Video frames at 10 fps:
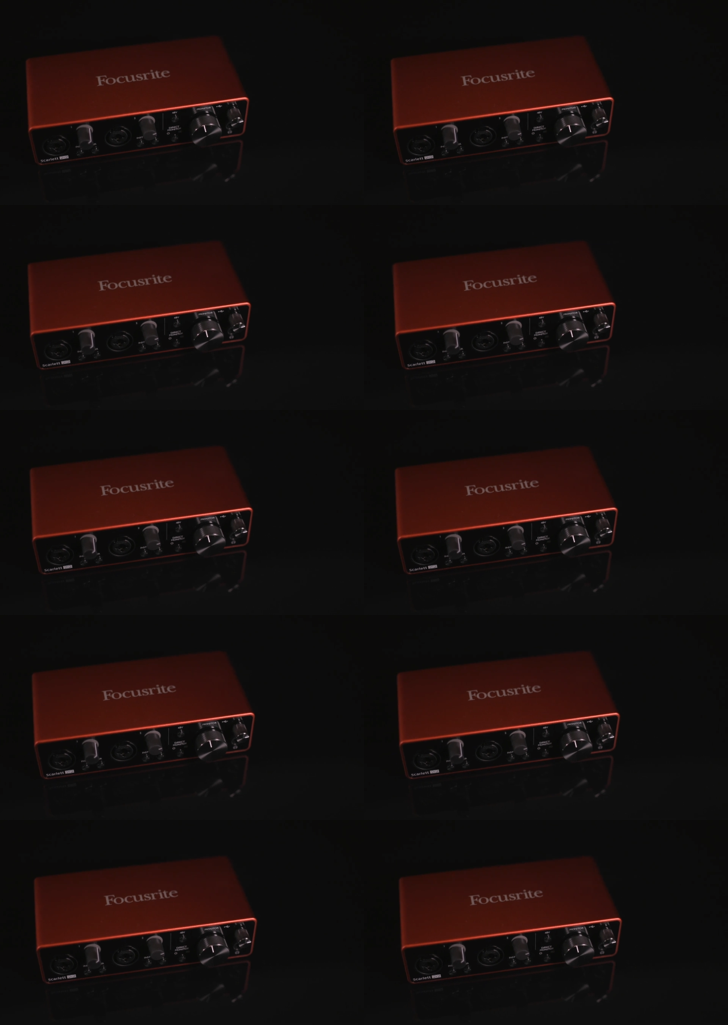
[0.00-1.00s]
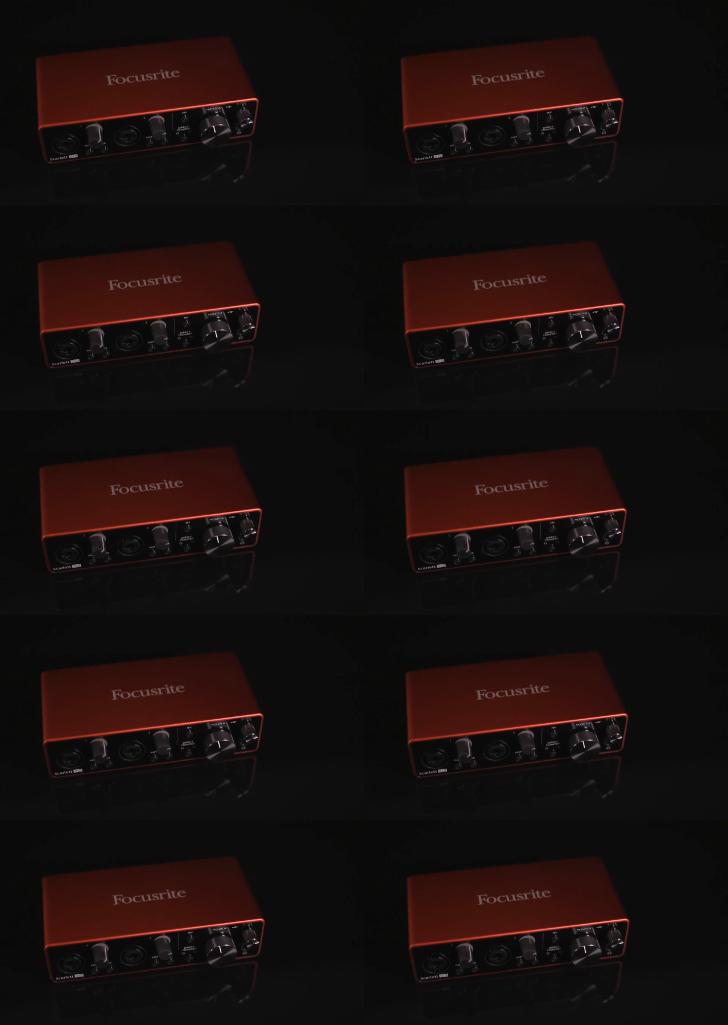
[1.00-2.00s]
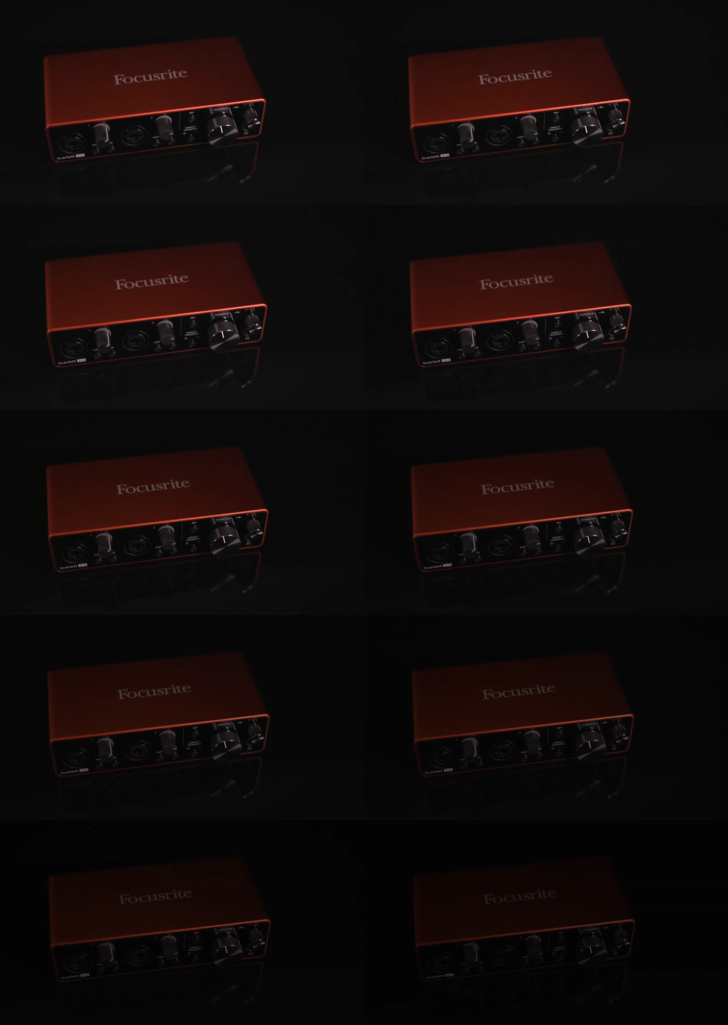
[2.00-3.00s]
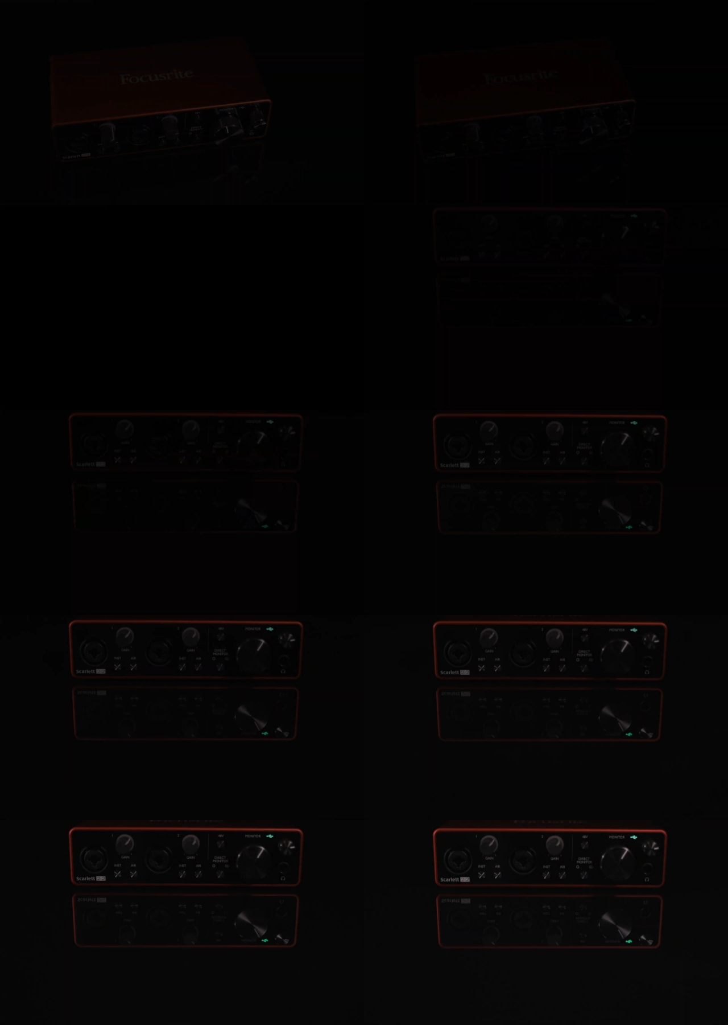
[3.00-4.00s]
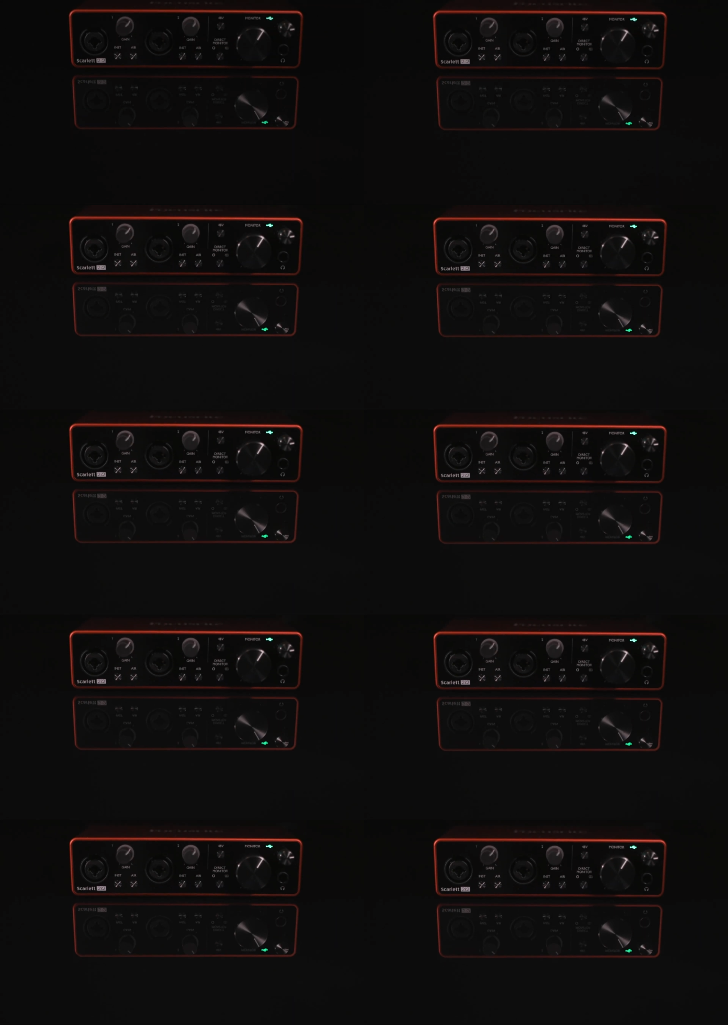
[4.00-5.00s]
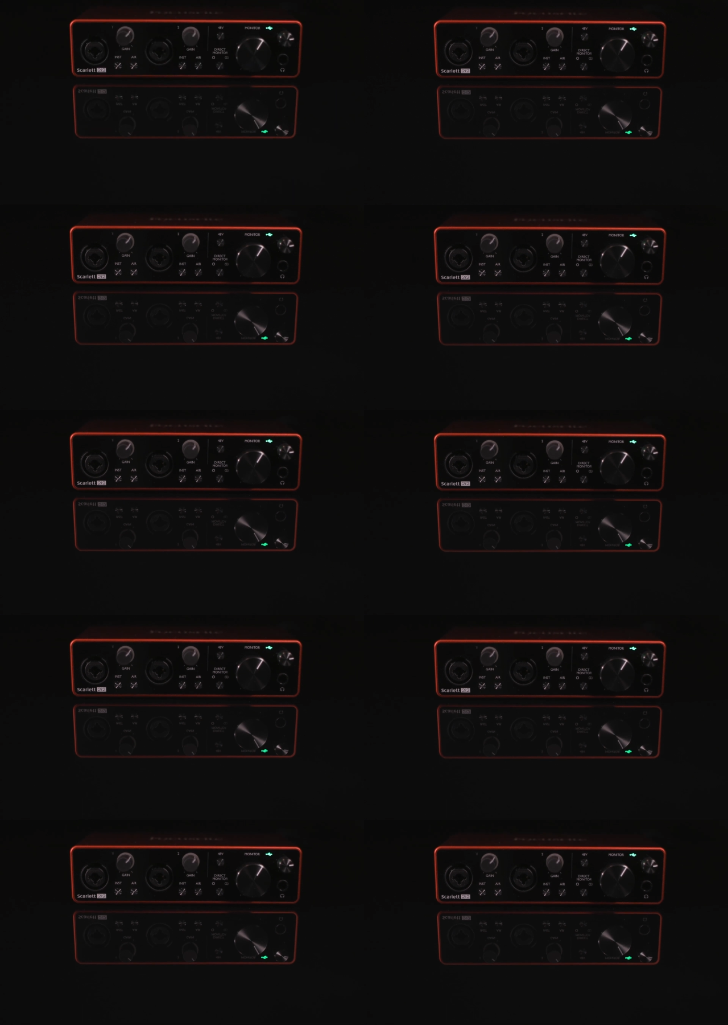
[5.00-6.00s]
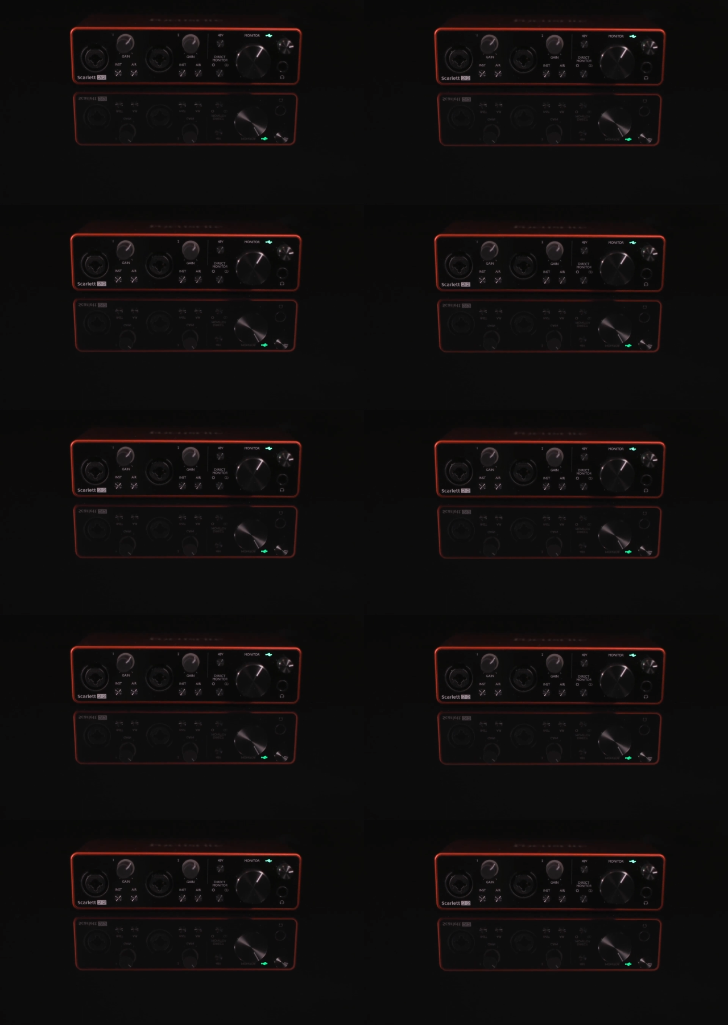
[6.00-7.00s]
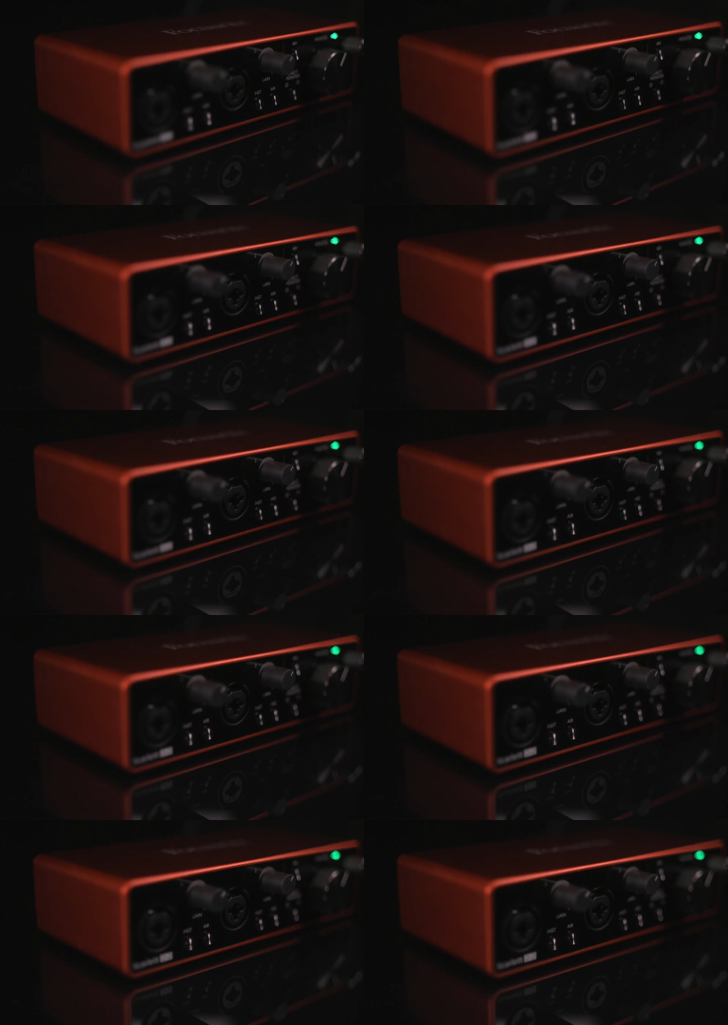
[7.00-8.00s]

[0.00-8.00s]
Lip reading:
[unreadable: no face in view]